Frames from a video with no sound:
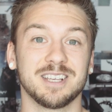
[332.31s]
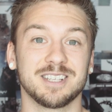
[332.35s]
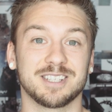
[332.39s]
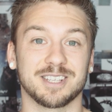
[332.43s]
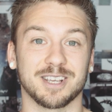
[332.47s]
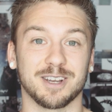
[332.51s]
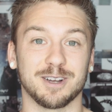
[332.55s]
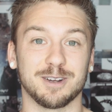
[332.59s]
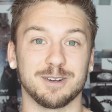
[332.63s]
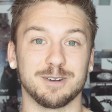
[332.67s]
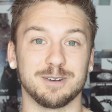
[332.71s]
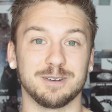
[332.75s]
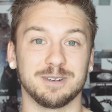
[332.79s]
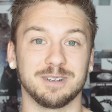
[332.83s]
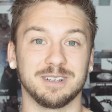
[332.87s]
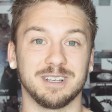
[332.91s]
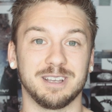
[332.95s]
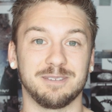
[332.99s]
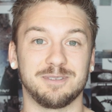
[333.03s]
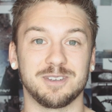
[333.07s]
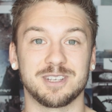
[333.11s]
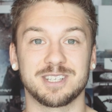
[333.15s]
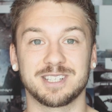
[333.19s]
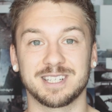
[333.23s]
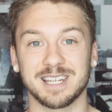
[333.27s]
So
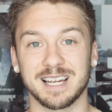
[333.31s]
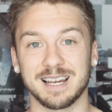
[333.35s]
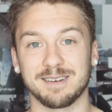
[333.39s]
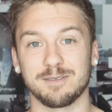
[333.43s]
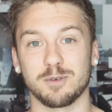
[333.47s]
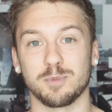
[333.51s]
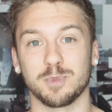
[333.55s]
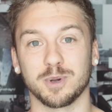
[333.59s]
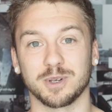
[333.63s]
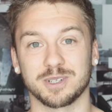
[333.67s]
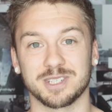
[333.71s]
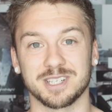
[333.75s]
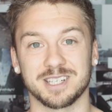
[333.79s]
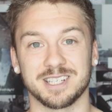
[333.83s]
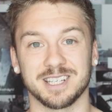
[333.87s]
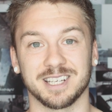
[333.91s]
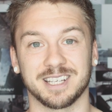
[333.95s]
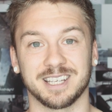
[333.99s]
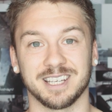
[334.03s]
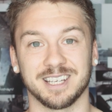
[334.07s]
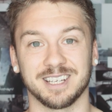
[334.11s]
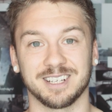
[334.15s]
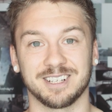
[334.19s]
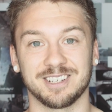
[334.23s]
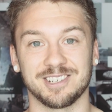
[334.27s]
if you still haven't booked a
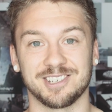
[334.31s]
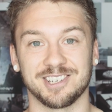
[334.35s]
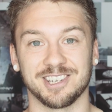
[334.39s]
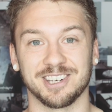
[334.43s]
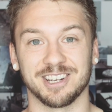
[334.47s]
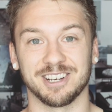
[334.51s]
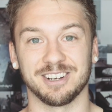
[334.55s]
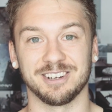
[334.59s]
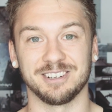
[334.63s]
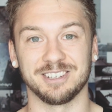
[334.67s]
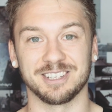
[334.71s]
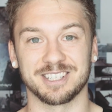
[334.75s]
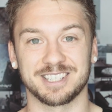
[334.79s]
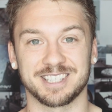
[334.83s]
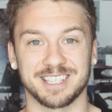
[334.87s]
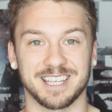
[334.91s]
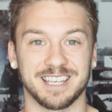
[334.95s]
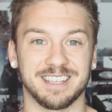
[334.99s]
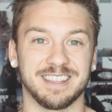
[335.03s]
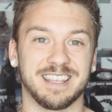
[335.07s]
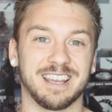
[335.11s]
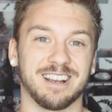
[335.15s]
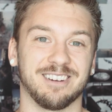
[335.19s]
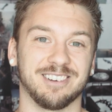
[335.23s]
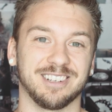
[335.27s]
ticket, because you know, you're
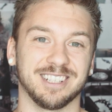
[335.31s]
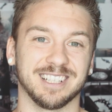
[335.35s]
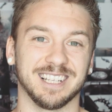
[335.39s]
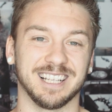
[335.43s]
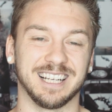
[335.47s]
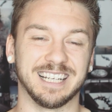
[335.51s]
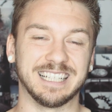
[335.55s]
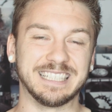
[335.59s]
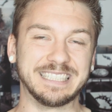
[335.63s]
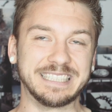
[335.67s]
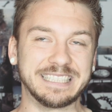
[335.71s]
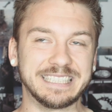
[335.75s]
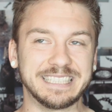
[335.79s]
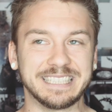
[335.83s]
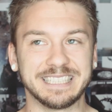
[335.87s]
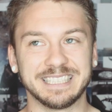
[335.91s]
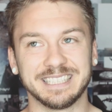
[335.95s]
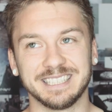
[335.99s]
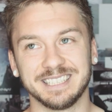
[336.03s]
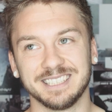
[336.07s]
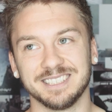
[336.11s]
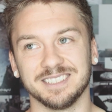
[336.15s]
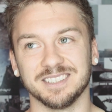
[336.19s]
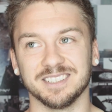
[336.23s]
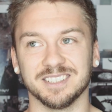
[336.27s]
sitting there and you're like,
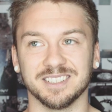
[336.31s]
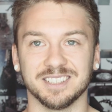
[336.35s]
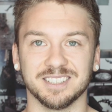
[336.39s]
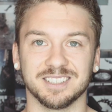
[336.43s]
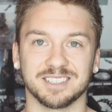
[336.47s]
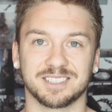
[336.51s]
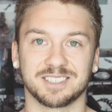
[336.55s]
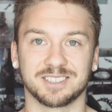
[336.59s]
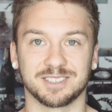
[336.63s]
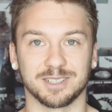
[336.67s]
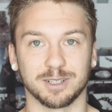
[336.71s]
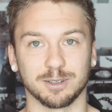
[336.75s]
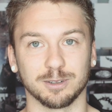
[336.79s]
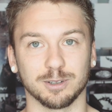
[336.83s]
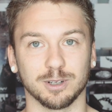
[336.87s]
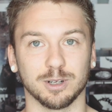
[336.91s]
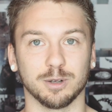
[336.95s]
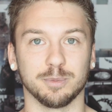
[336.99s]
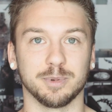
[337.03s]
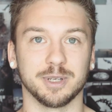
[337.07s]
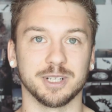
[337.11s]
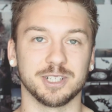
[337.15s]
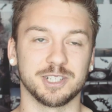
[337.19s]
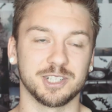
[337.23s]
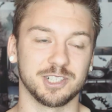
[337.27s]

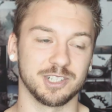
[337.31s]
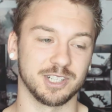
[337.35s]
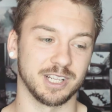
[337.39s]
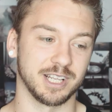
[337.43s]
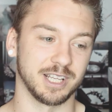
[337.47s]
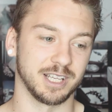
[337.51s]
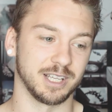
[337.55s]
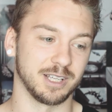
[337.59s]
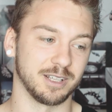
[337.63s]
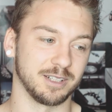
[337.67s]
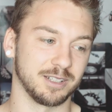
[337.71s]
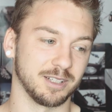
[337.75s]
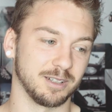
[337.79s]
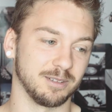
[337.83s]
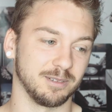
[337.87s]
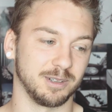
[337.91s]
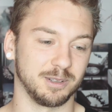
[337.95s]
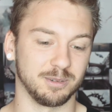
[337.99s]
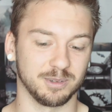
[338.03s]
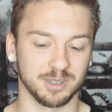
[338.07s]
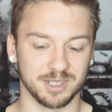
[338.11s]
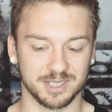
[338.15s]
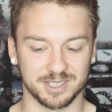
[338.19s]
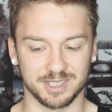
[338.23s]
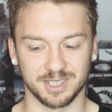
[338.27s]
Stora a bit shit, I don't
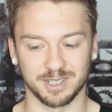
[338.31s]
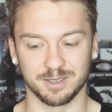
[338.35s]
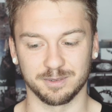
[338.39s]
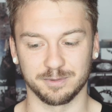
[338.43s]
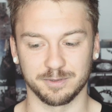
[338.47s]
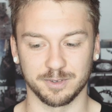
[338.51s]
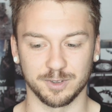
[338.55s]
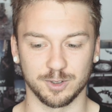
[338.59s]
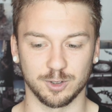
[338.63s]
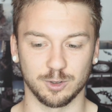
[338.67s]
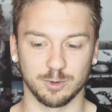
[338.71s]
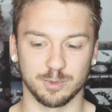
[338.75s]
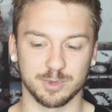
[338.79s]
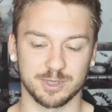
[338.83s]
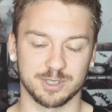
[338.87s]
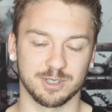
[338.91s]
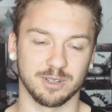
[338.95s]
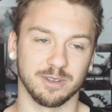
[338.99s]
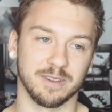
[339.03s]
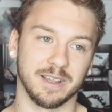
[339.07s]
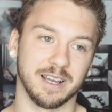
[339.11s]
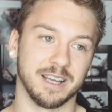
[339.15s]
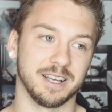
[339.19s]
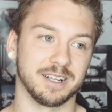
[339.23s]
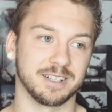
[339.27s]
really want to see the film, it's
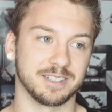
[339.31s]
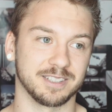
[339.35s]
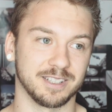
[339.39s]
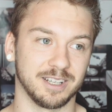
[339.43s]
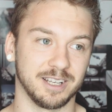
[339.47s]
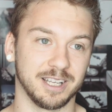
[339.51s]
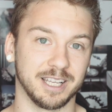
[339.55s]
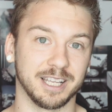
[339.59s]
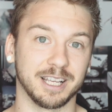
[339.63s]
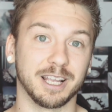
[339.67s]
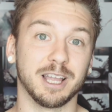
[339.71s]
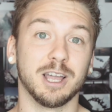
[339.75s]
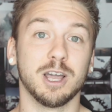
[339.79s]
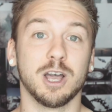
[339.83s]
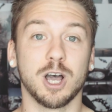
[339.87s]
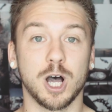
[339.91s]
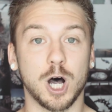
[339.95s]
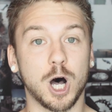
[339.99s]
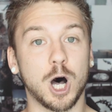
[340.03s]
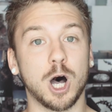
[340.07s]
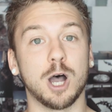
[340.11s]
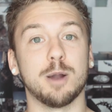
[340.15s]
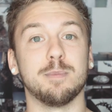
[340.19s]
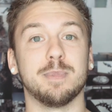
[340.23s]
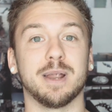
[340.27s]
not that exciting,
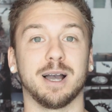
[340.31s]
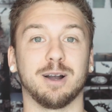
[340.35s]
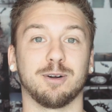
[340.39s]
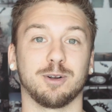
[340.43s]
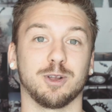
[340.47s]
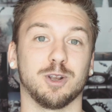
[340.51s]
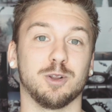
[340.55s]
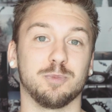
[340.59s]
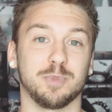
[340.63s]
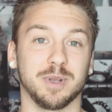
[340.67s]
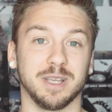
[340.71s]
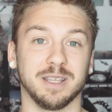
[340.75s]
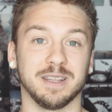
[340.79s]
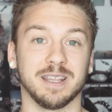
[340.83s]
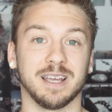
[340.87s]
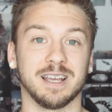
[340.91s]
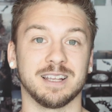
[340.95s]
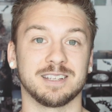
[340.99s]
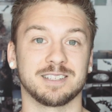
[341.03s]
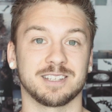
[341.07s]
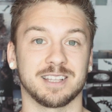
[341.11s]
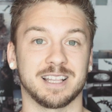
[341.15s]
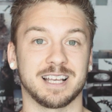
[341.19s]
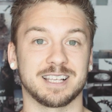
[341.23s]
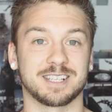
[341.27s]
I'm now going to be
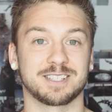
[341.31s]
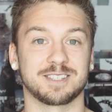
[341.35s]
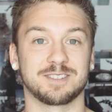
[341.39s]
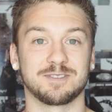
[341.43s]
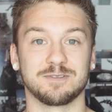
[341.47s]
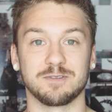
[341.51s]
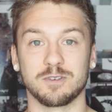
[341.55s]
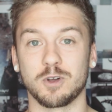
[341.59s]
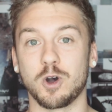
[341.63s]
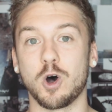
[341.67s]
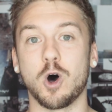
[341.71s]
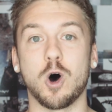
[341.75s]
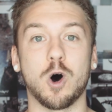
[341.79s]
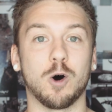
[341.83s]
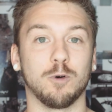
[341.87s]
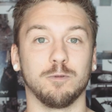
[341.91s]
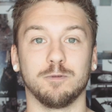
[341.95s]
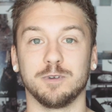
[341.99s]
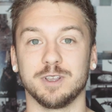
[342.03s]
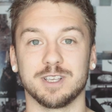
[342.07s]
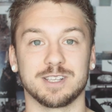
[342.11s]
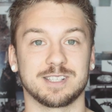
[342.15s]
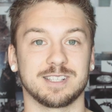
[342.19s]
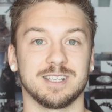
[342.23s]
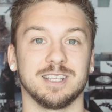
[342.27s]
there, so that's
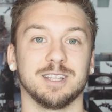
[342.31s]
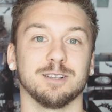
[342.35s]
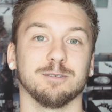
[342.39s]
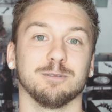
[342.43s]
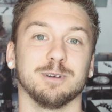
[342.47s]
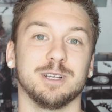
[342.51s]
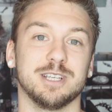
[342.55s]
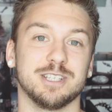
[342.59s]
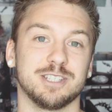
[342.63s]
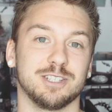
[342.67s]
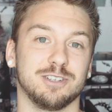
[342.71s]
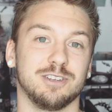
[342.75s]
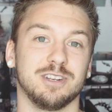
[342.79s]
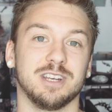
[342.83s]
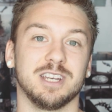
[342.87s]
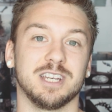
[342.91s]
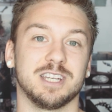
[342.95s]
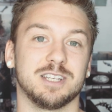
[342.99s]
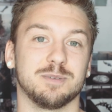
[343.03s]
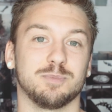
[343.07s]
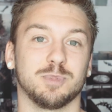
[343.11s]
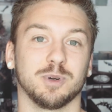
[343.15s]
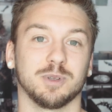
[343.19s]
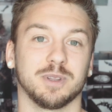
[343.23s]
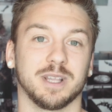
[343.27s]
obviously the reason you
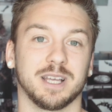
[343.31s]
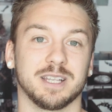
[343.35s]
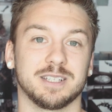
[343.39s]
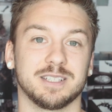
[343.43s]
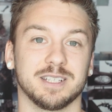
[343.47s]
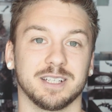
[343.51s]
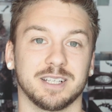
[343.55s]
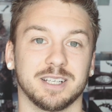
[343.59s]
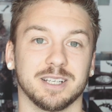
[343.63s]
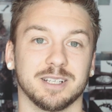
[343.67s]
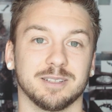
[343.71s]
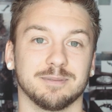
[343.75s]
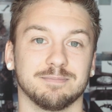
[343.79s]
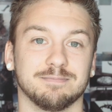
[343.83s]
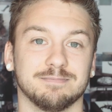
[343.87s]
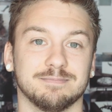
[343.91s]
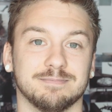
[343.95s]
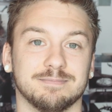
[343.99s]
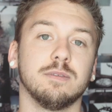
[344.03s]
need to book that ticket.